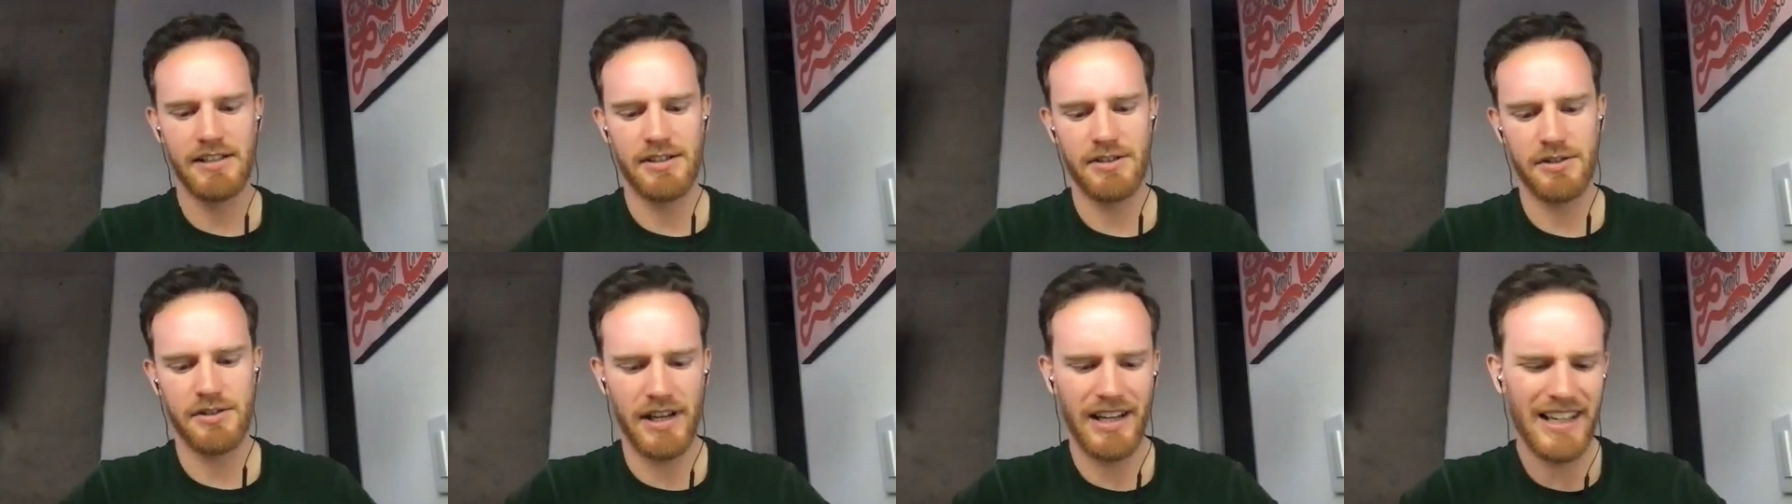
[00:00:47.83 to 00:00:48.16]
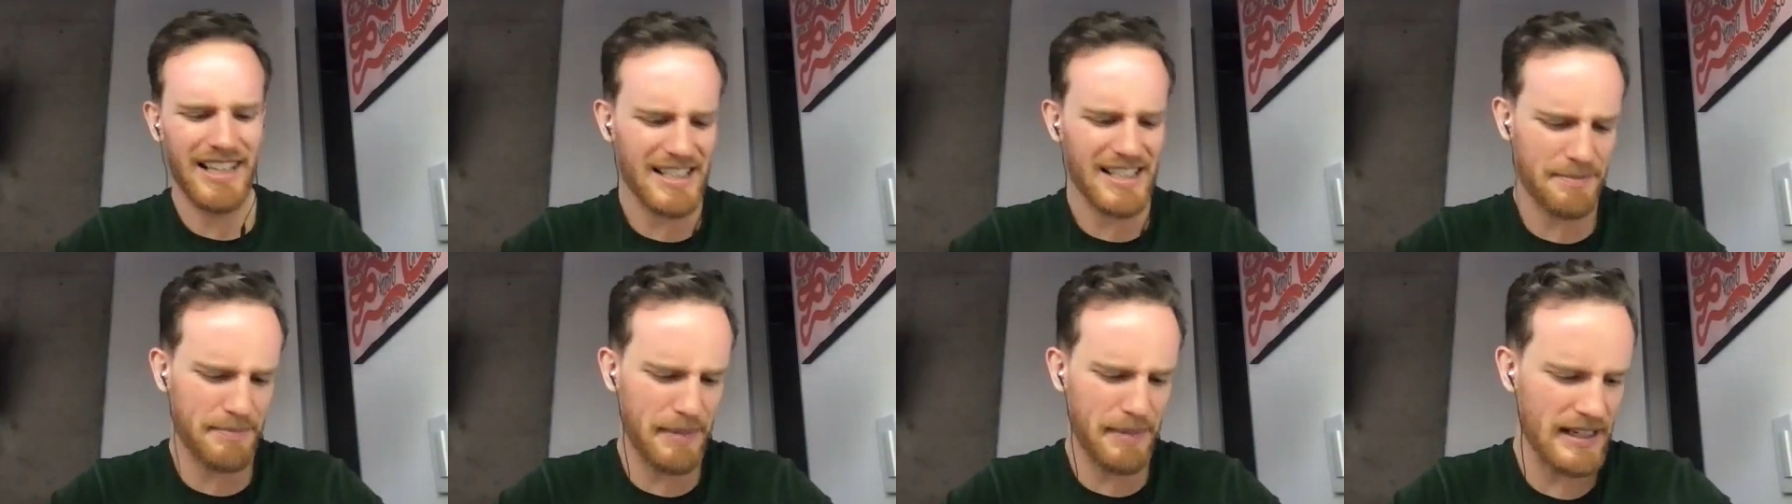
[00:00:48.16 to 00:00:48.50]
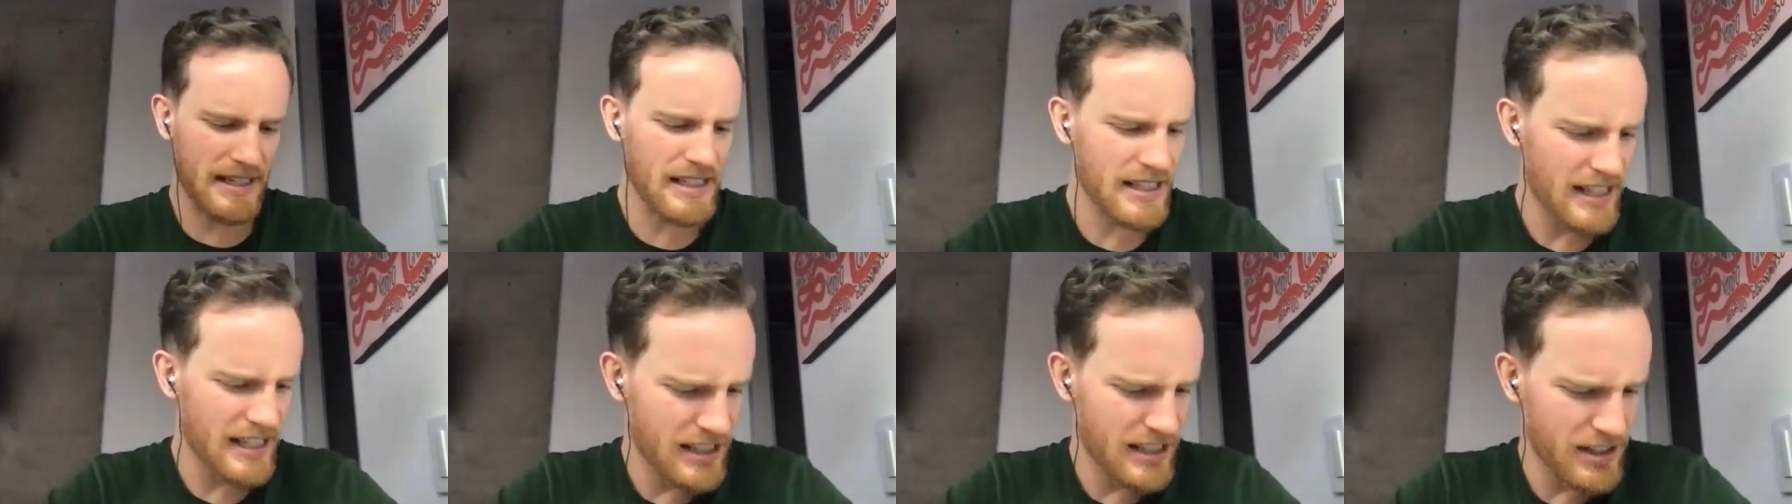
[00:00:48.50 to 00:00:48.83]
So I guess
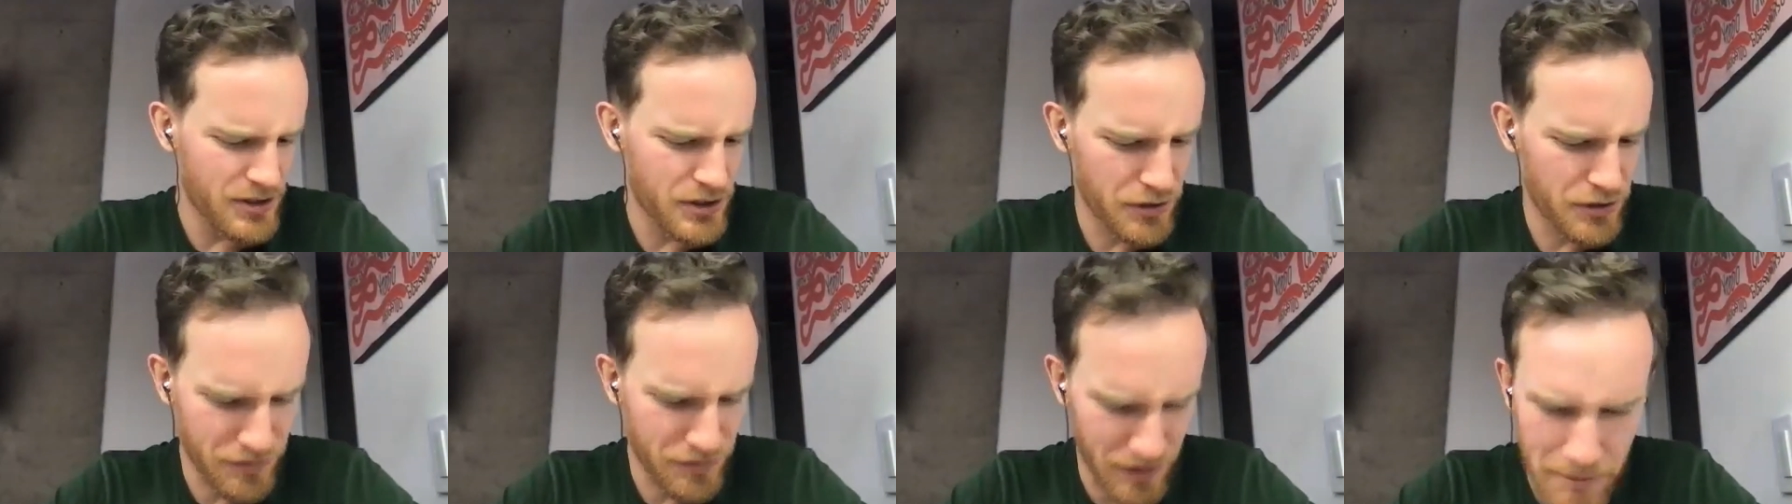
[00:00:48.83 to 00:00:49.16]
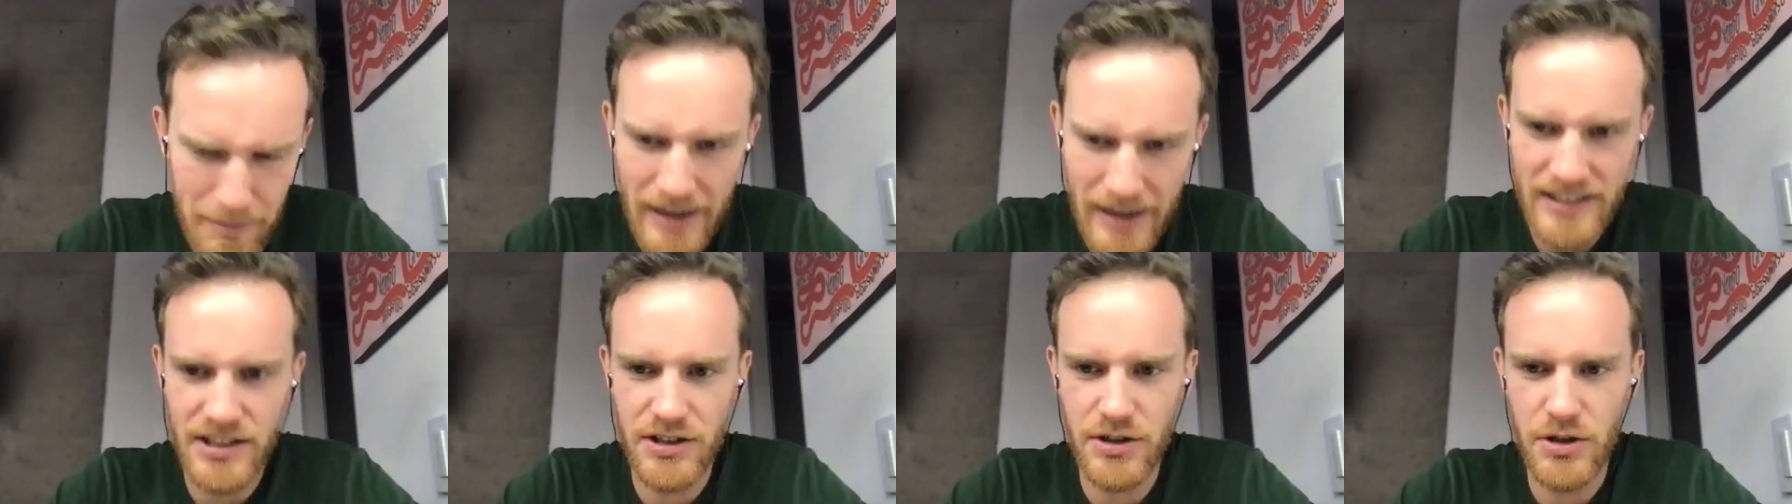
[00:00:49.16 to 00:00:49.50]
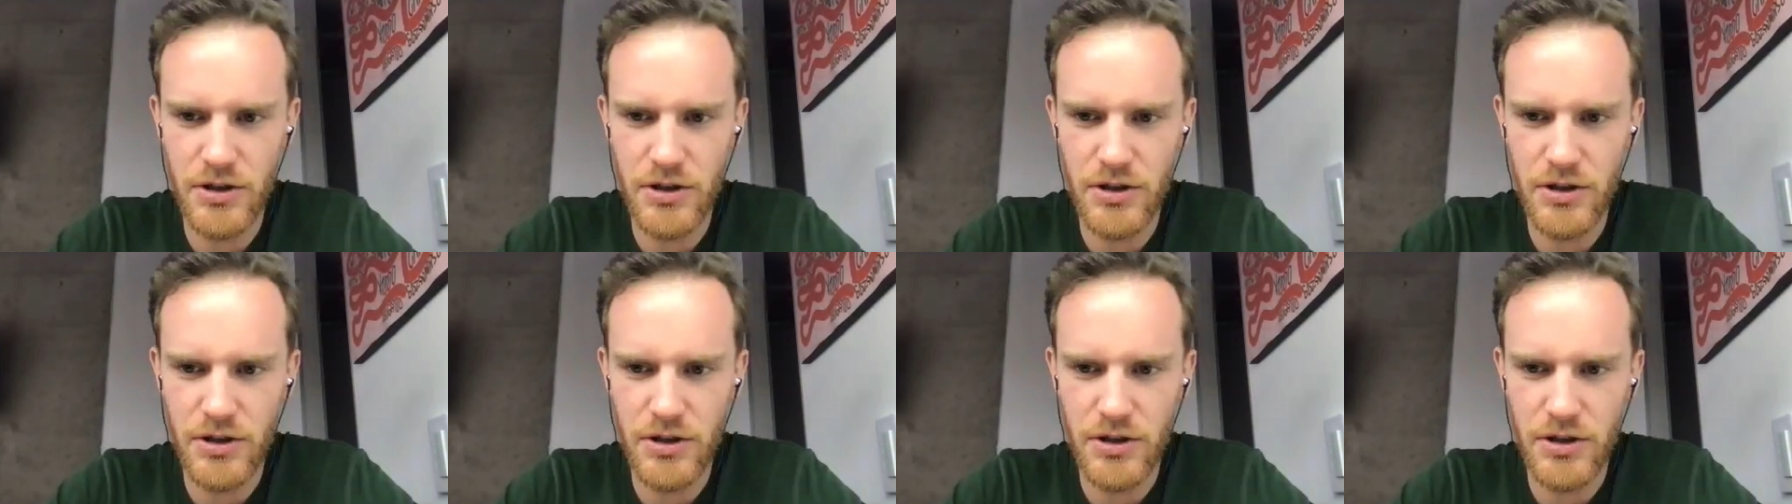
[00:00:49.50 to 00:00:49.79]
Betty, so you're from Mexico.